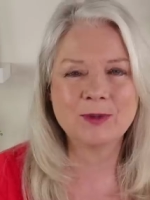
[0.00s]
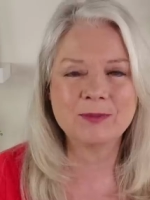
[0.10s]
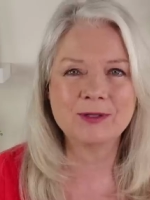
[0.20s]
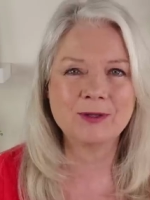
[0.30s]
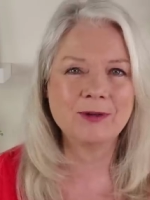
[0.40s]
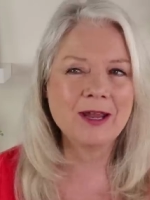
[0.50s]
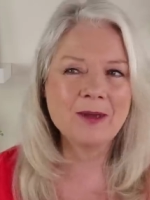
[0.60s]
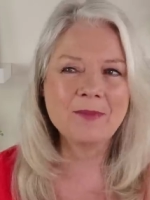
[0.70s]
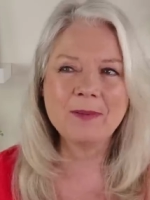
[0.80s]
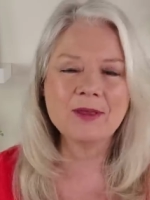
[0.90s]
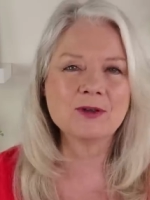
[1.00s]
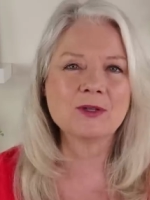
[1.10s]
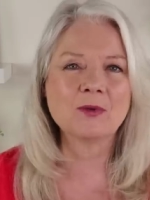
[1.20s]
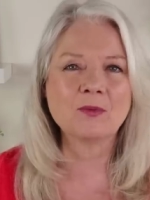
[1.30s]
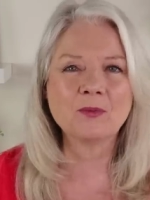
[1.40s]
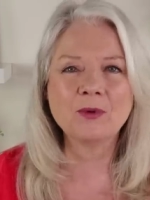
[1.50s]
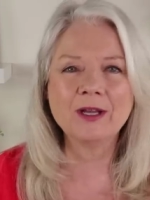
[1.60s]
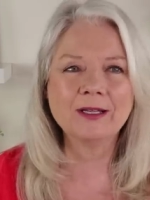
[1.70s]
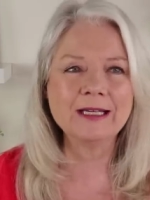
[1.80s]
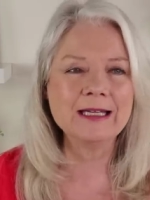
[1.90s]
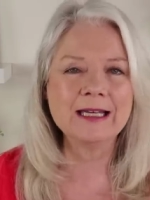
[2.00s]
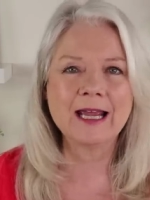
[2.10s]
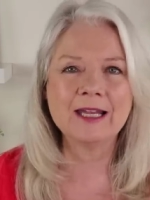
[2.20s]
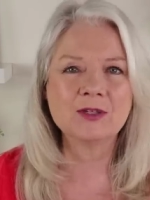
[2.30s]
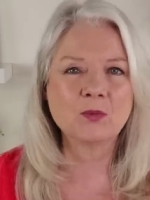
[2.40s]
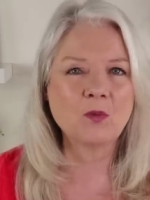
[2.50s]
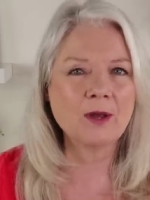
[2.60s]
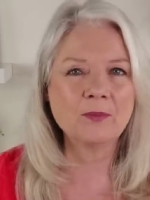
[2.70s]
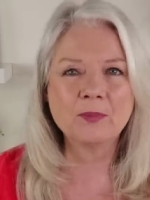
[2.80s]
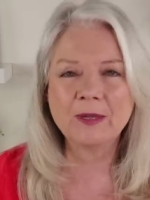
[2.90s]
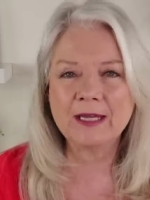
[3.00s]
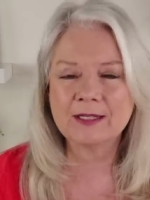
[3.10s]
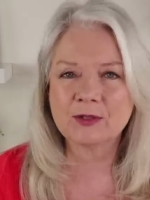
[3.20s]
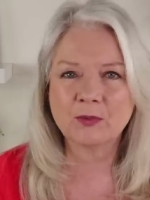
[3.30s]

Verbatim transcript: swimsuit. Maybe there's a really nice one-piece